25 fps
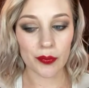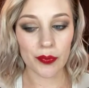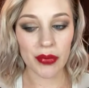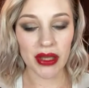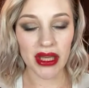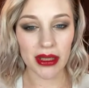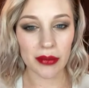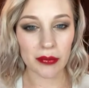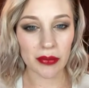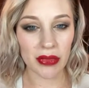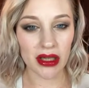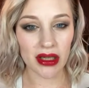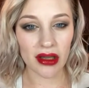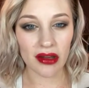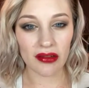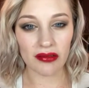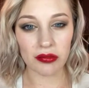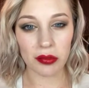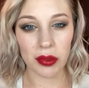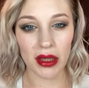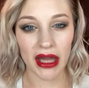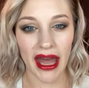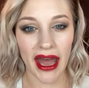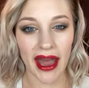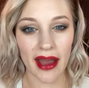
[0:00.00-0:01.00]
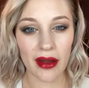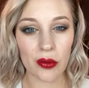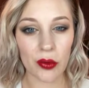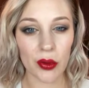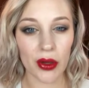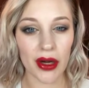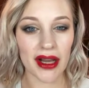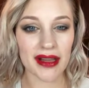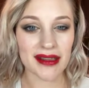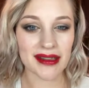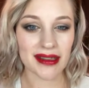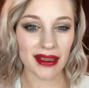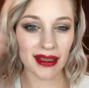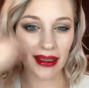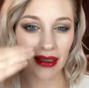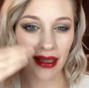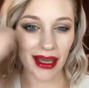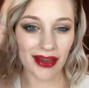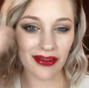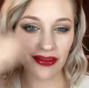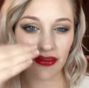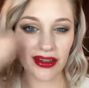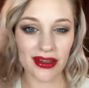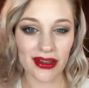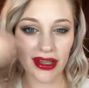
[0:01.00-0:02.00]
pigment of black, whereas
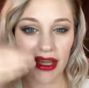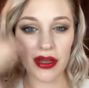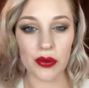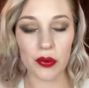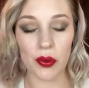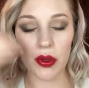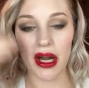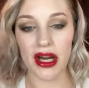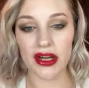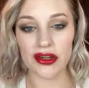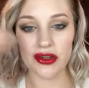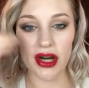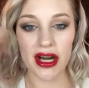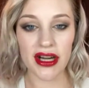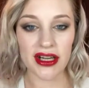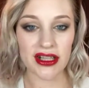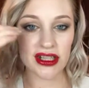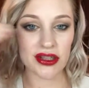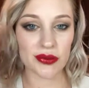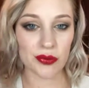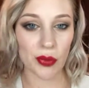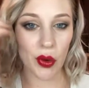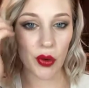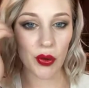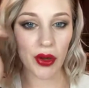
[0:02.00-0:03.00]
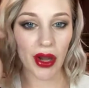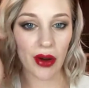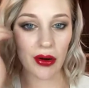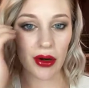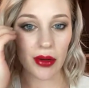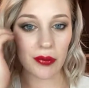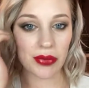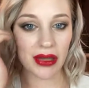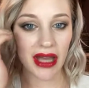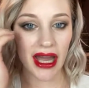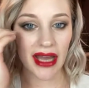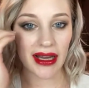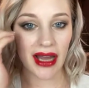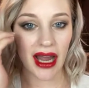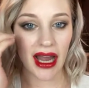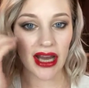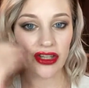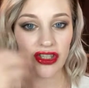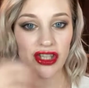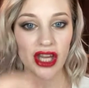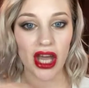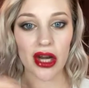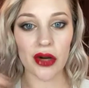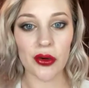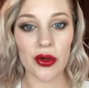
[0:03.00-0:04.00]
I feel like when I try to smoke out a black
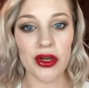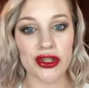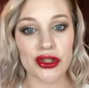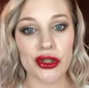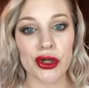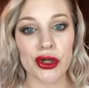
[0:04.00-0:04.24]
eyeshadow, it